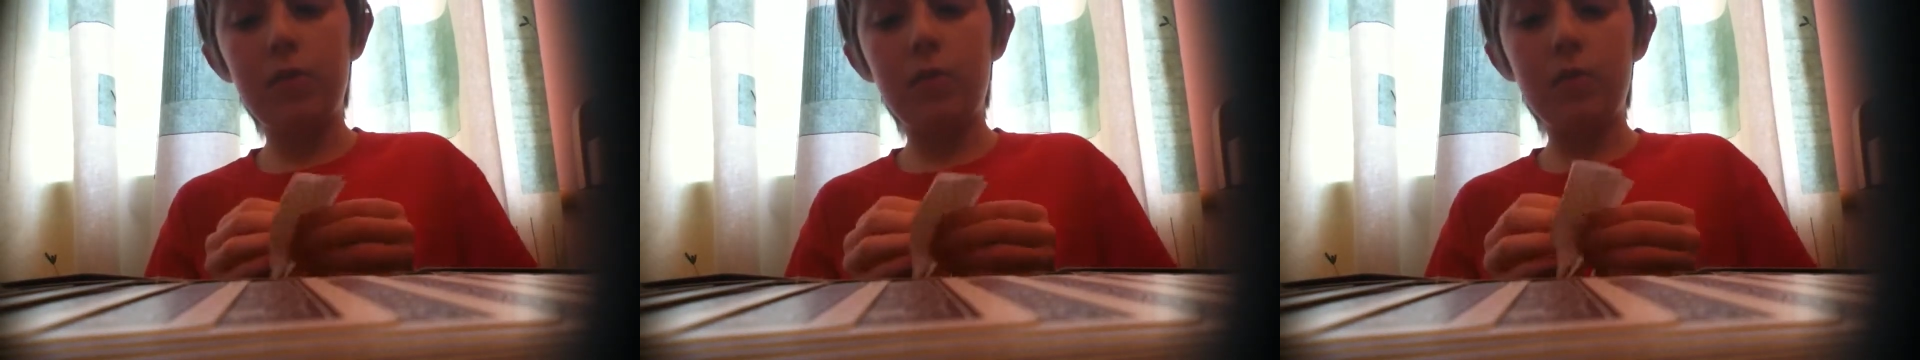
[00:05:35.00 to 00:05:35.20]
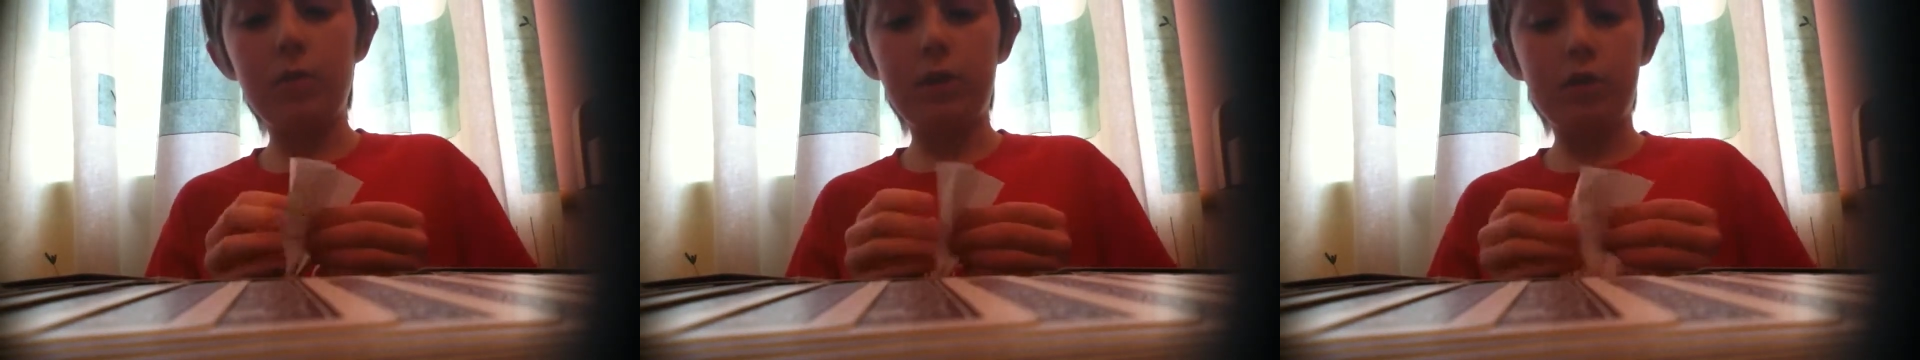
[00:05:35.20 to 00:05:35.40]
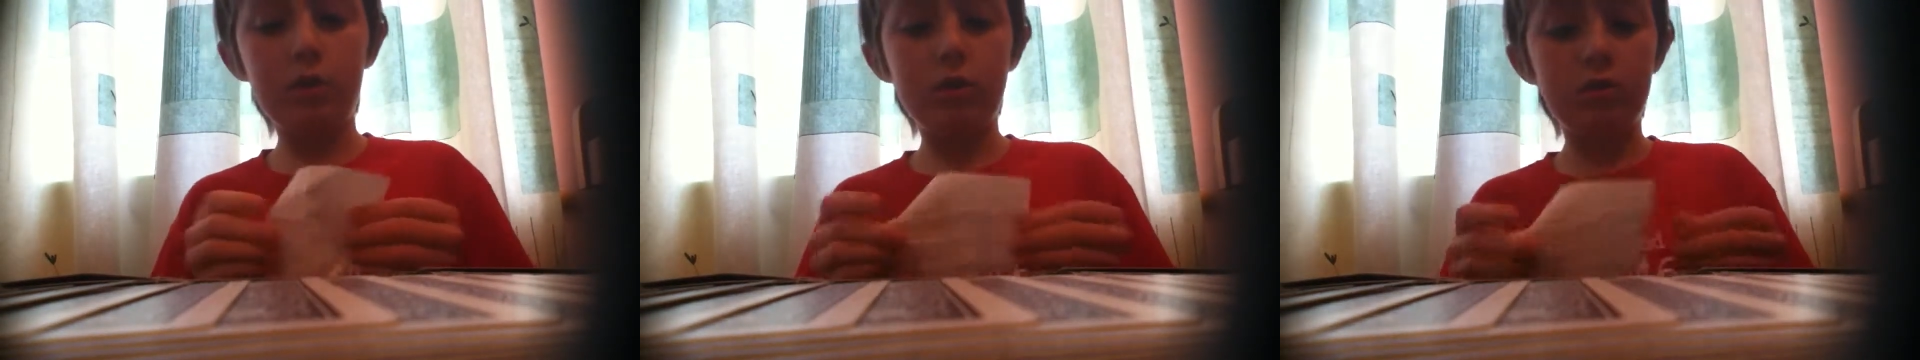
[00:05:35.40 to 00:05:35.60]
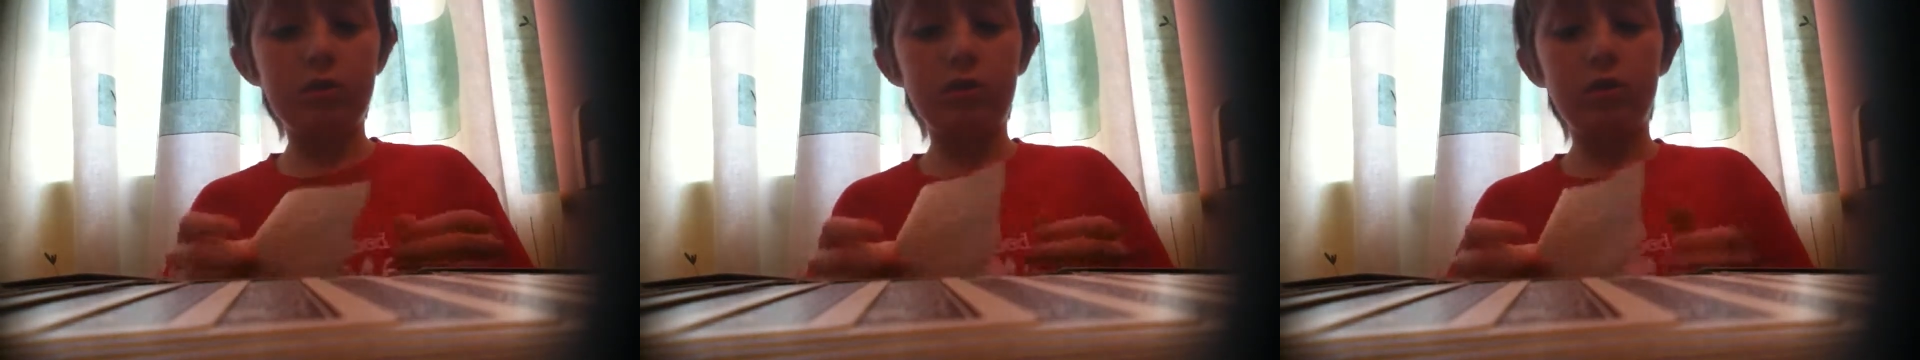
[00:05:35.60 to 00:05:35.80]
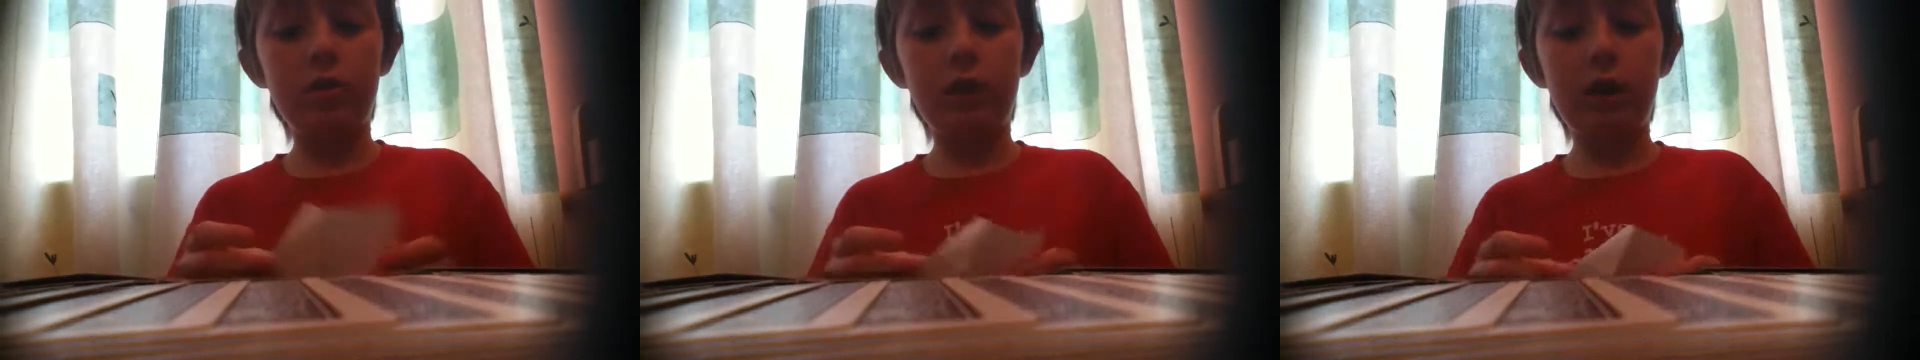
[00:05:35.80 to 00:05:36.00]
for it because you
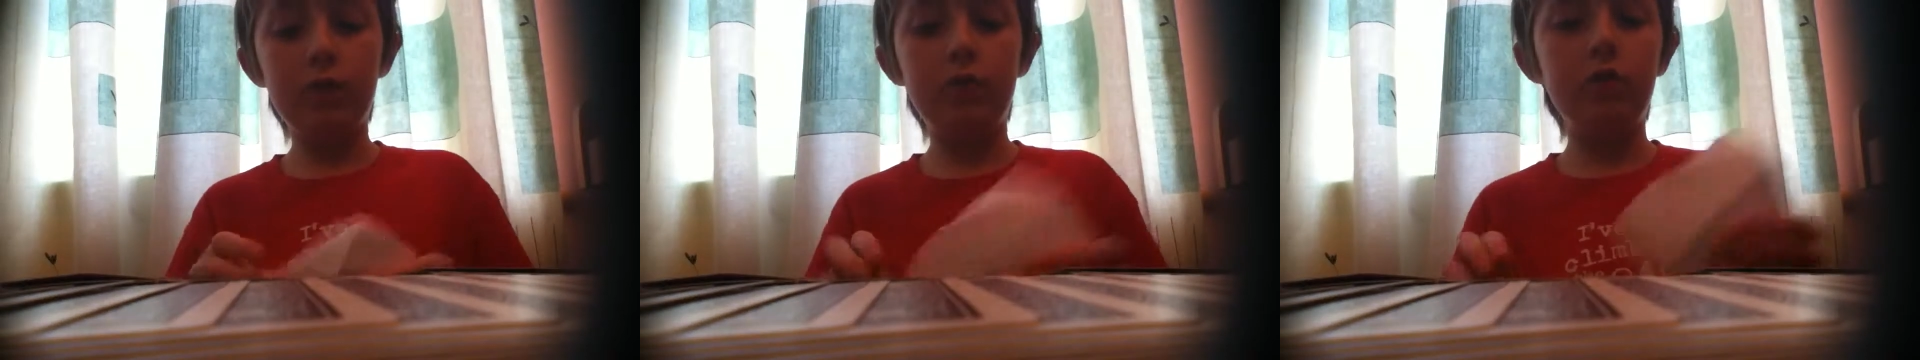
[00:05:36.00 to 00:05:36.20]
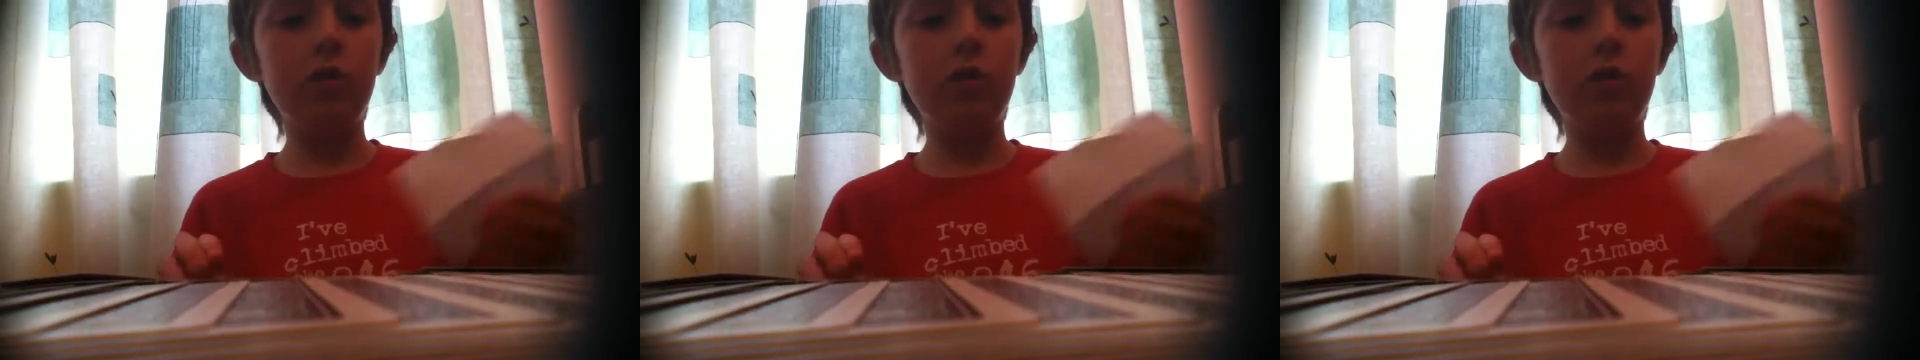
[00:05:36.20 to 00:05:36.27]
don't have to do